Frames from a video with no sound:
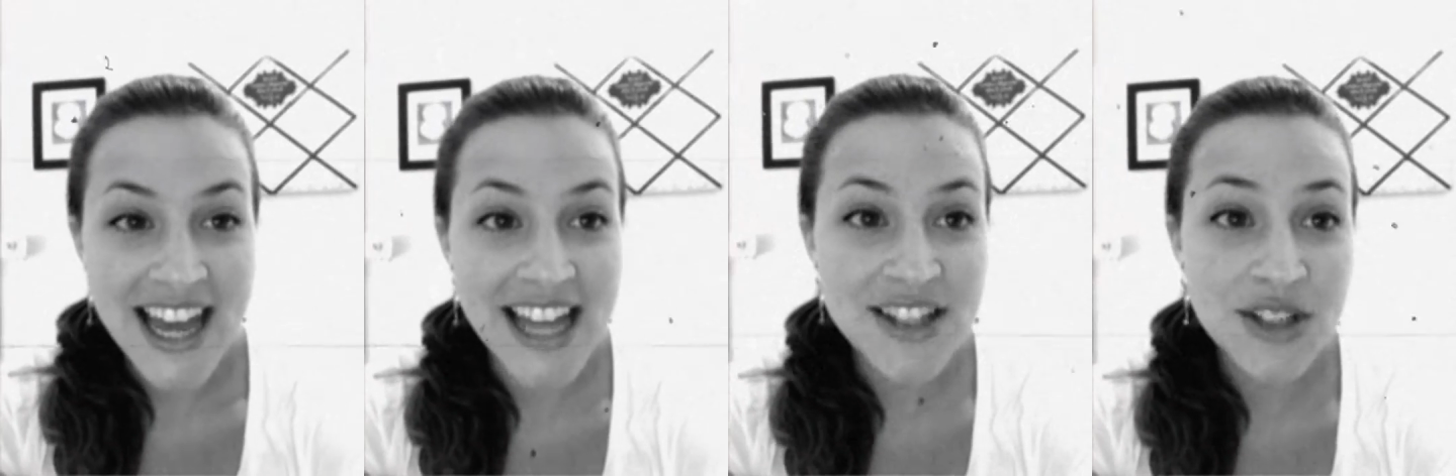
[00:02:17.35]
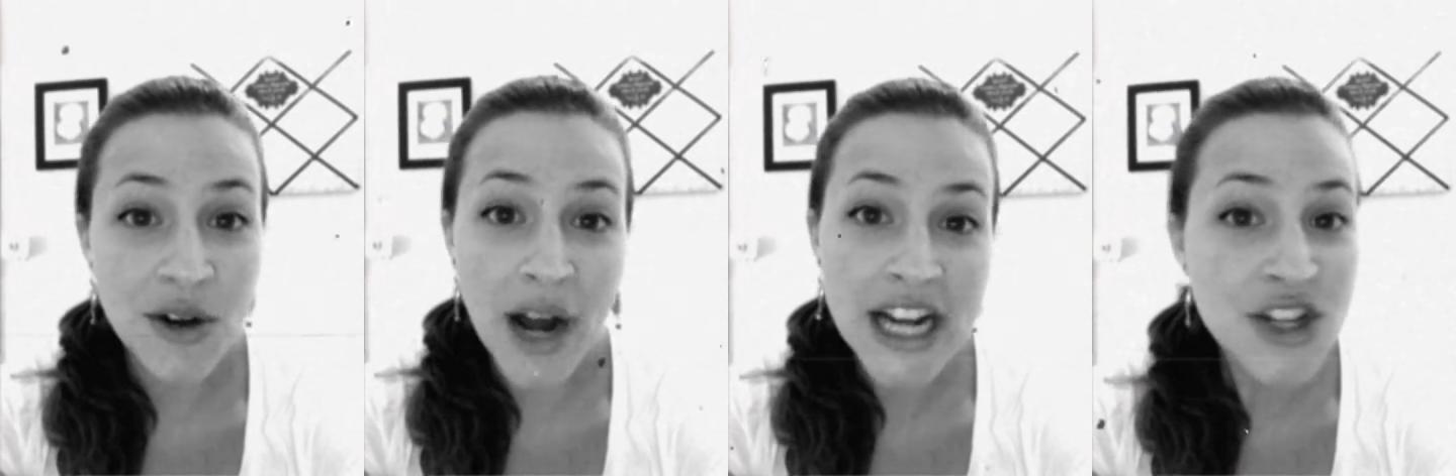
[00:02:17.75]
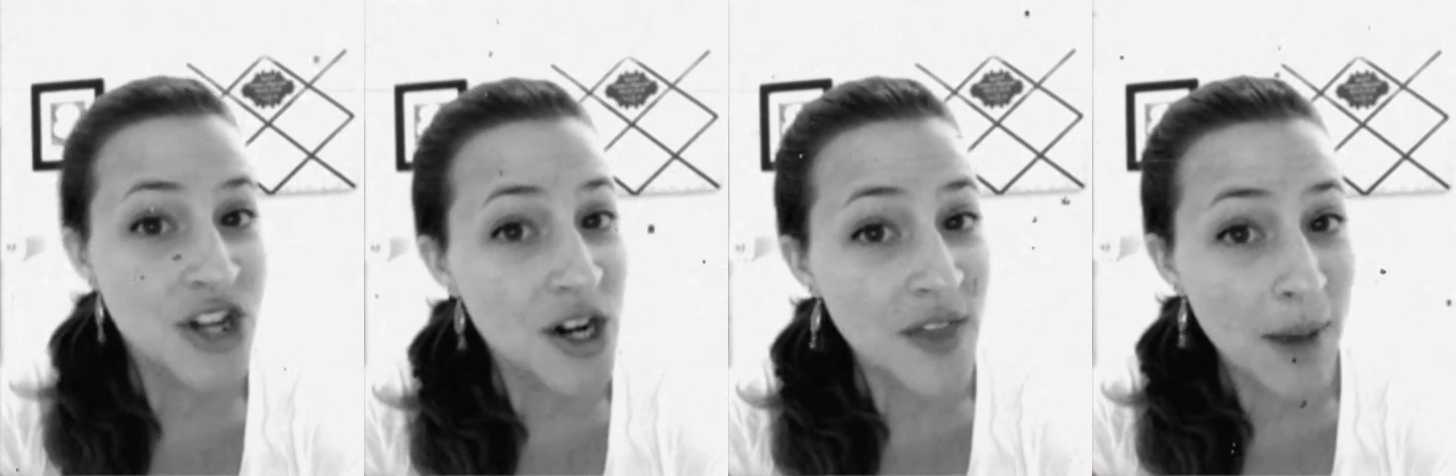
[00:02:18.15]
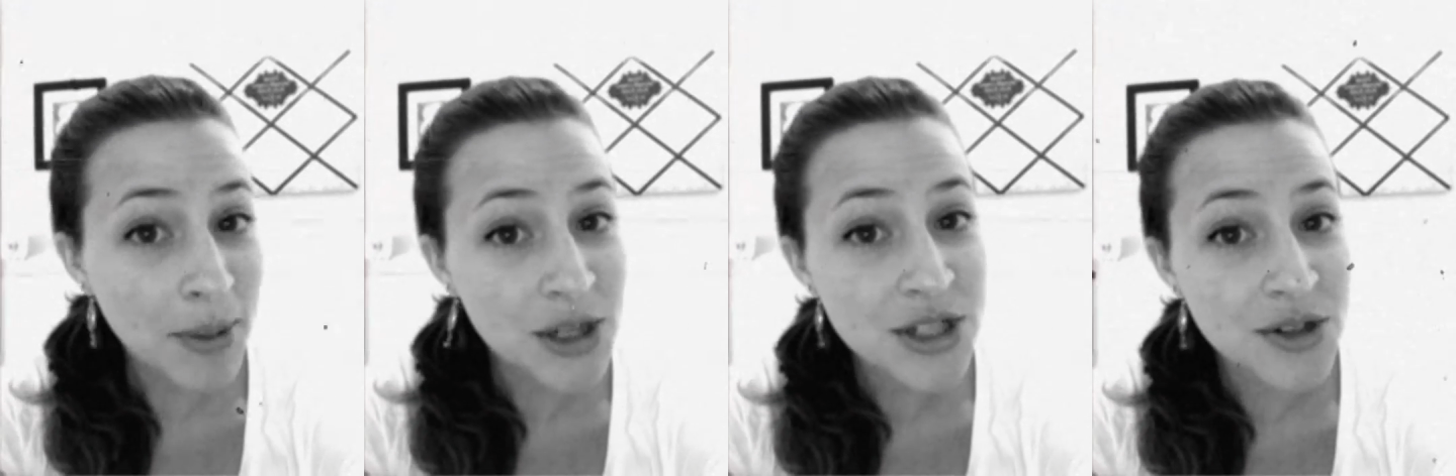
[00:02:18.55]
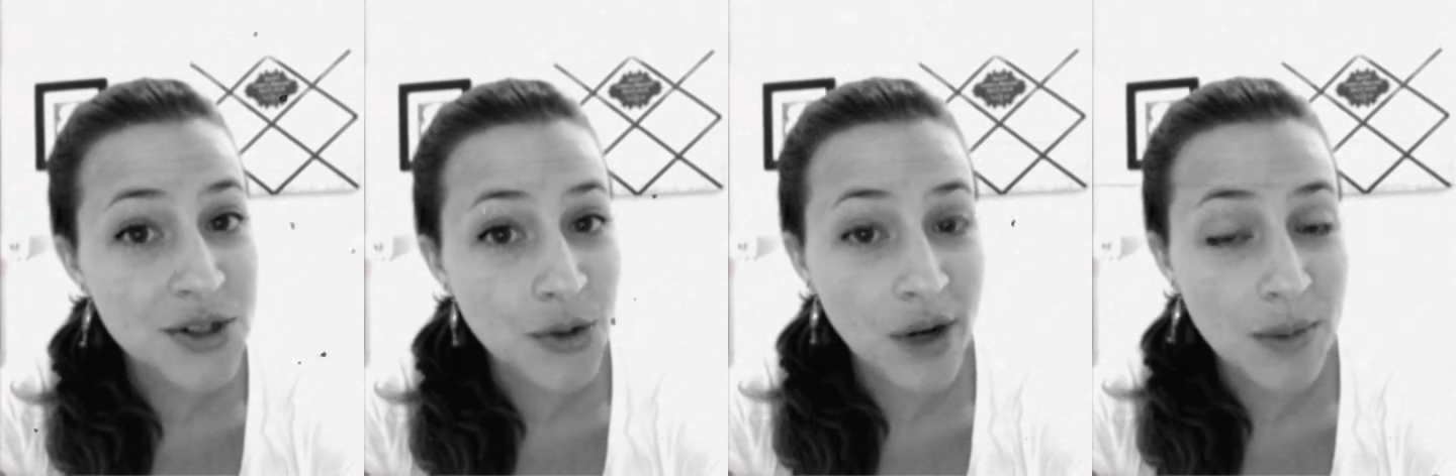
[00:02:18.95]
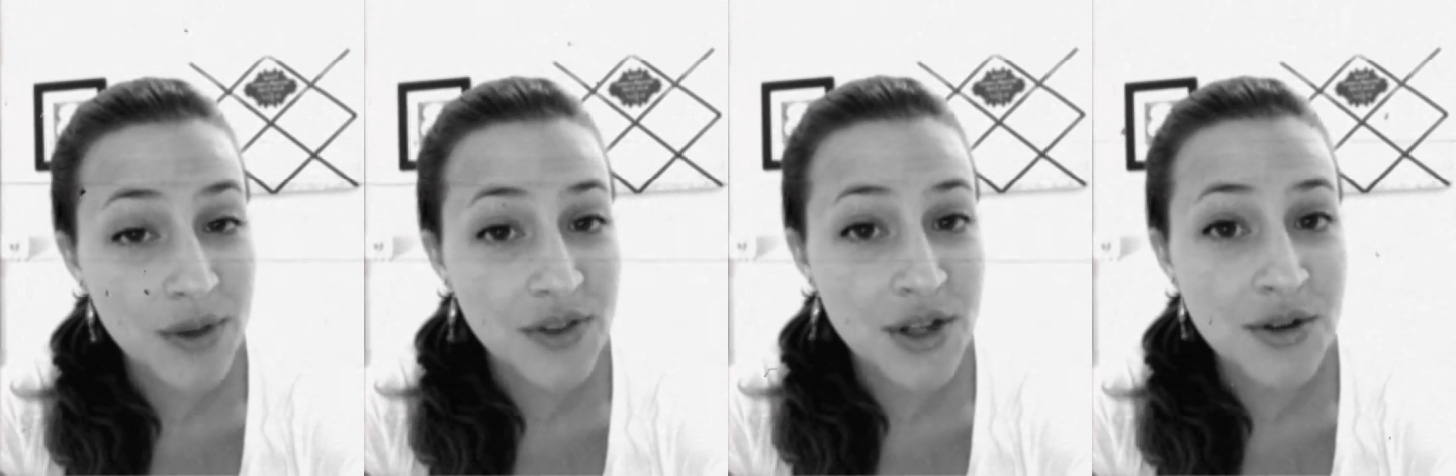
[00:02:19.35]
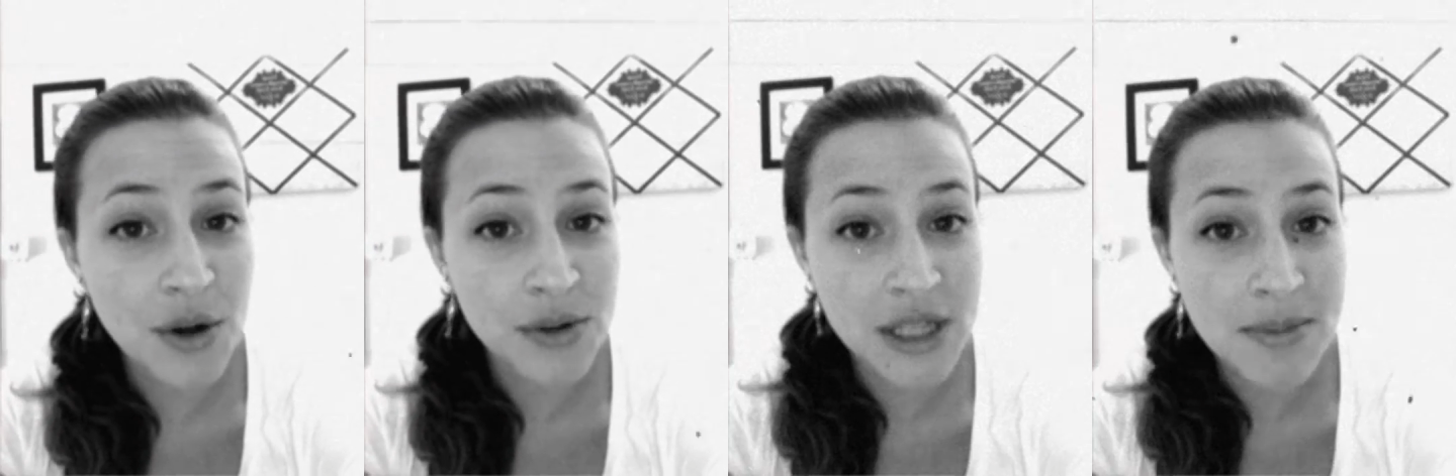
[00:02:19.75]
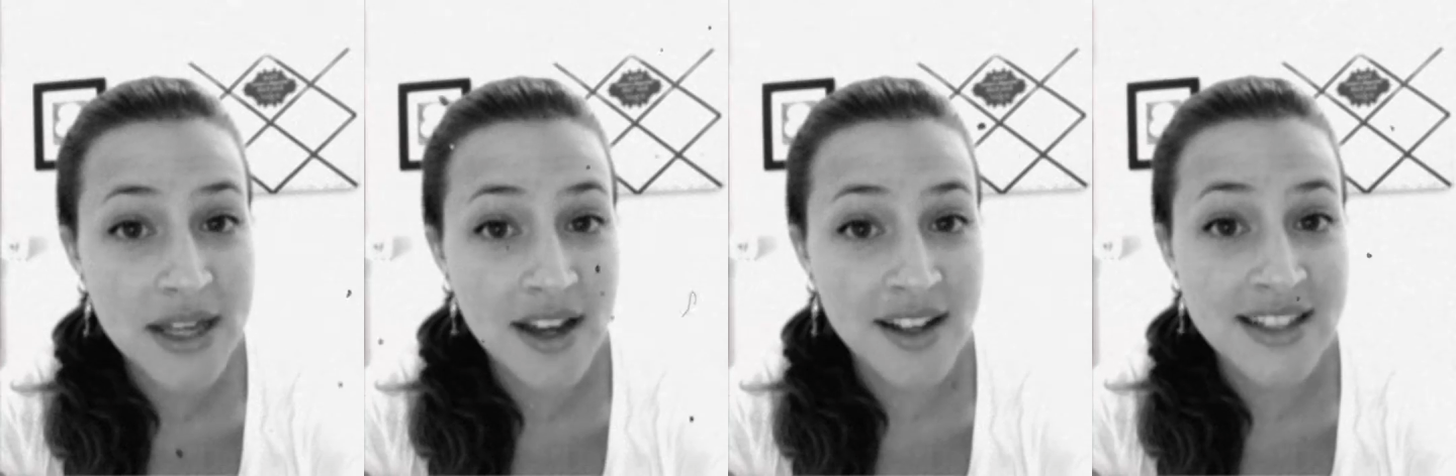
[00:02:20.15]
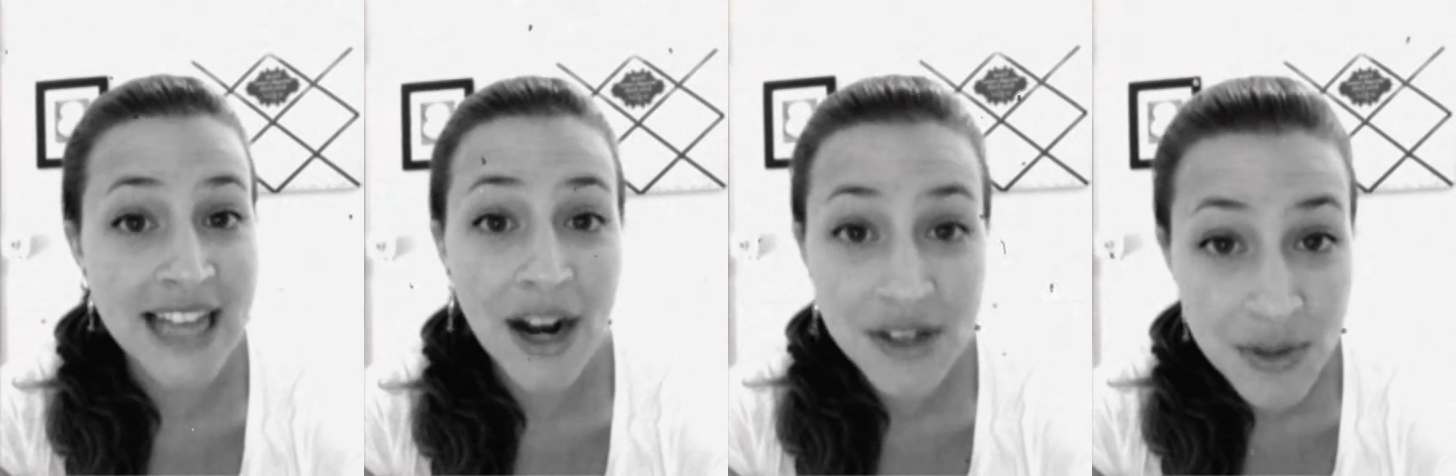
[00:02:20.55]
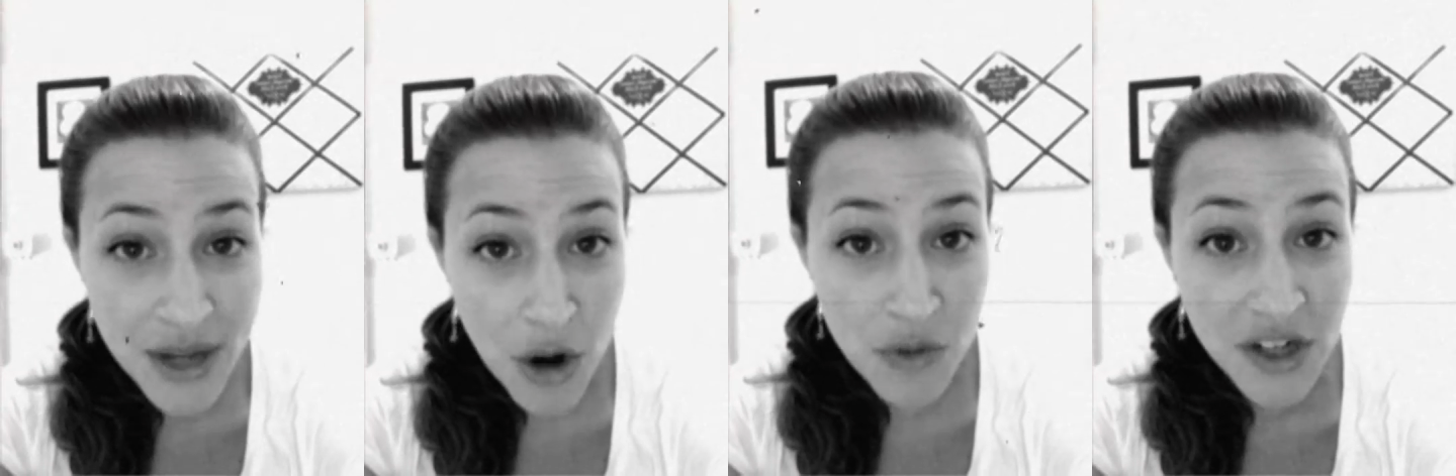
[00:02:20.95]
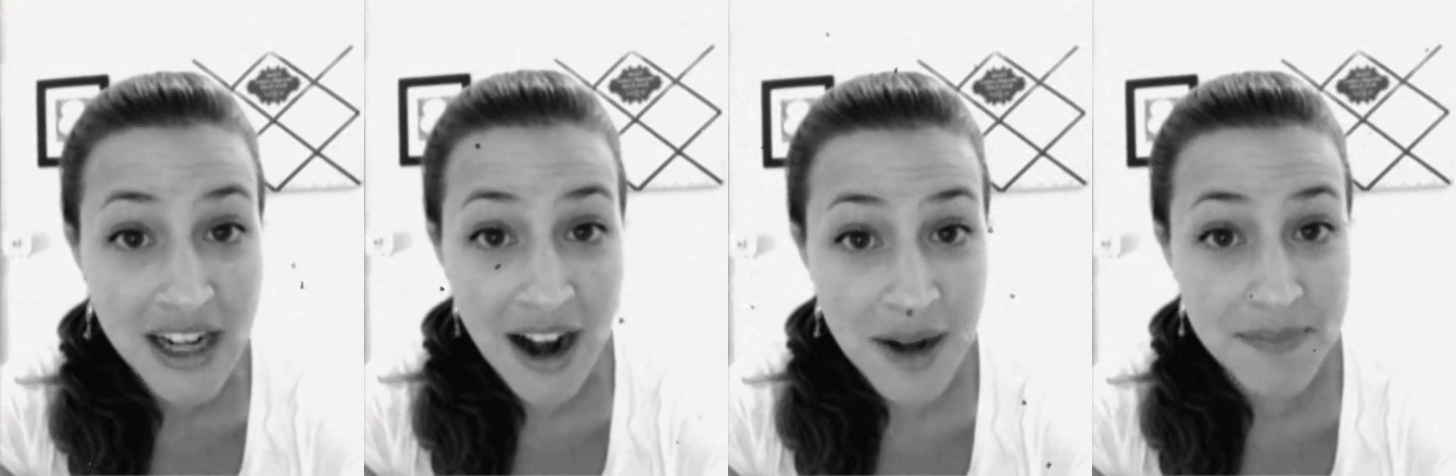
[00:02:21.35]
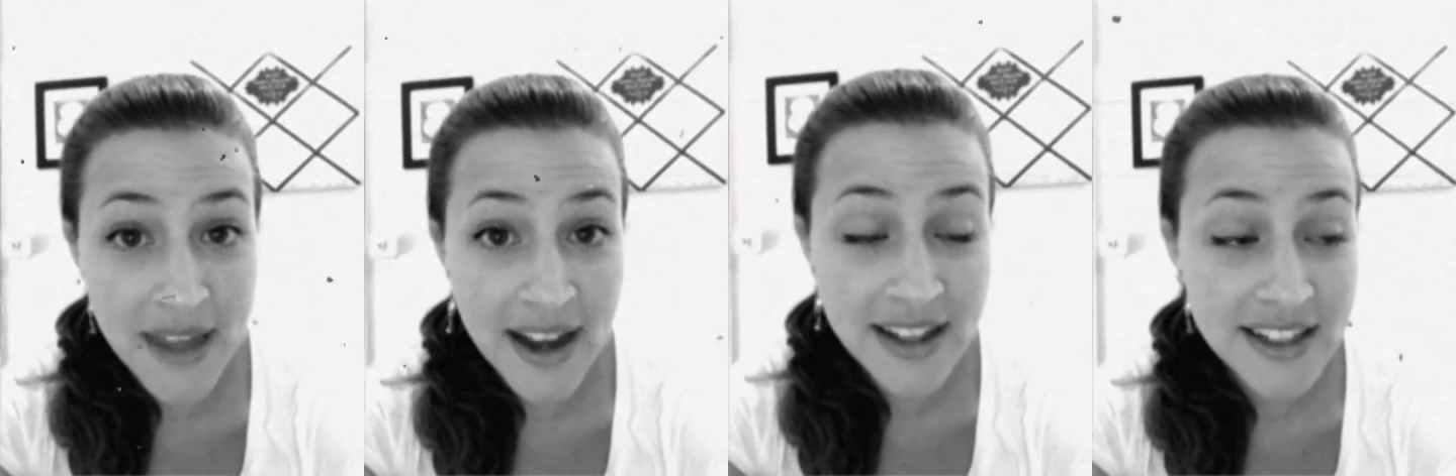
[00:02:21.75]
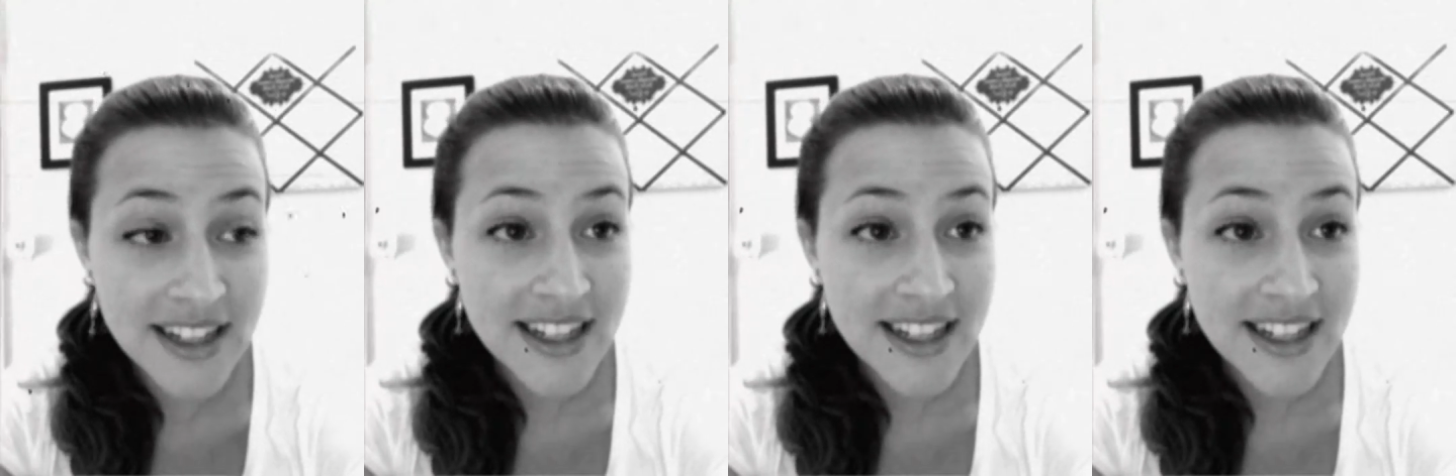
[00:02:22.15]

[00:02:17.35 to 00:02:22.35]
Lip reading: And so I share that personal story with you only because how did we overcome that?